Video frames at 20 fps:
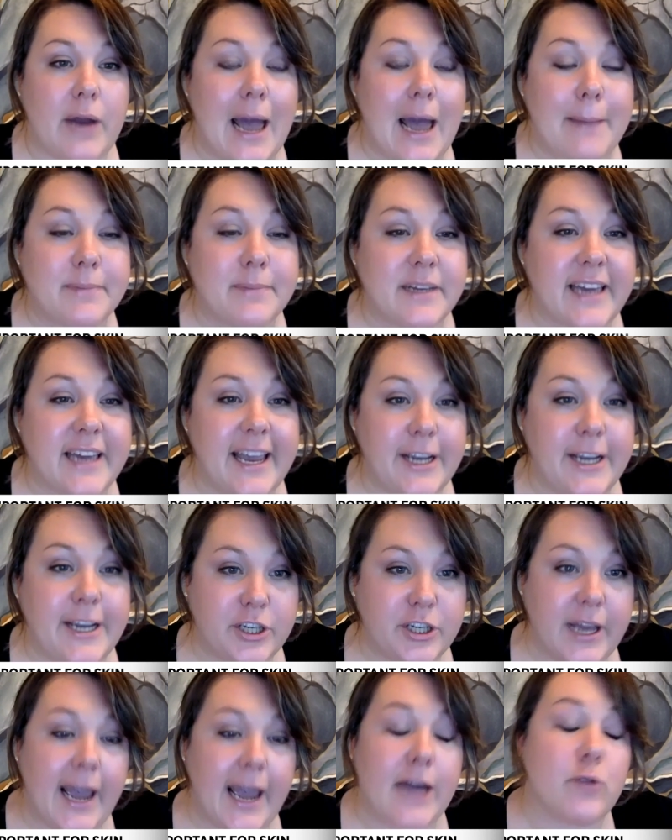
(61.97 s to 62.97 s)

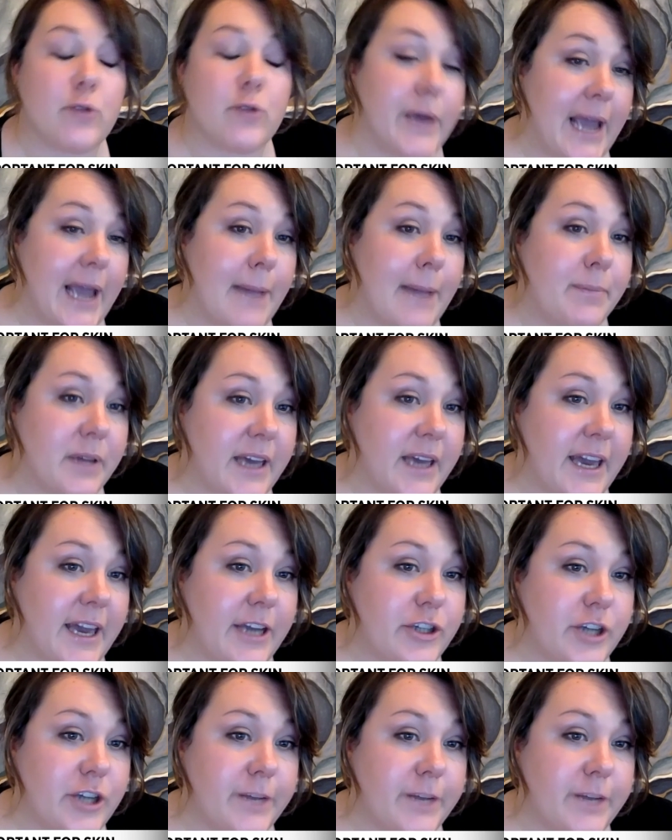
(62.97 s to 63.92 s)
application and reapplication.